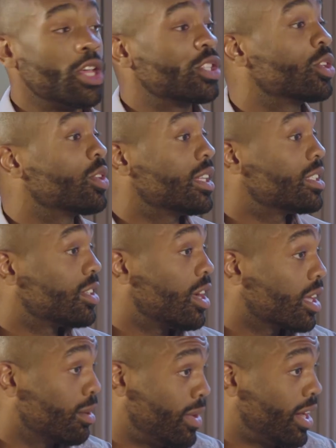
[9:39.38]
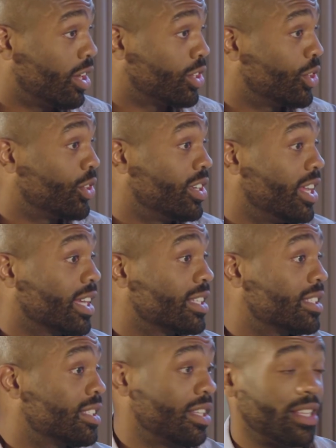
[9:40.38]
So let's talk about your
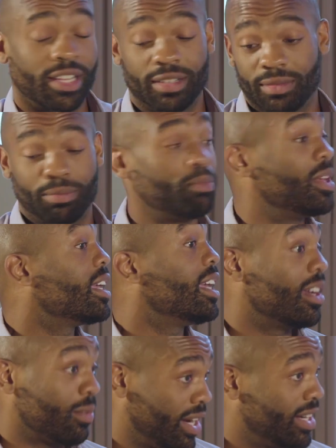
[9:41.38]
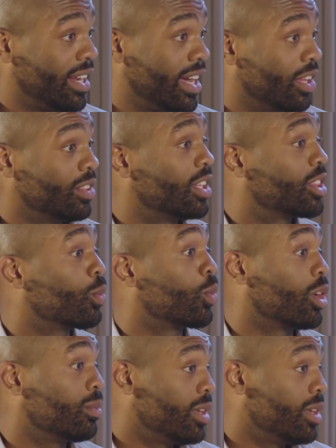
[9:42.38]
next big hit right now, Let the World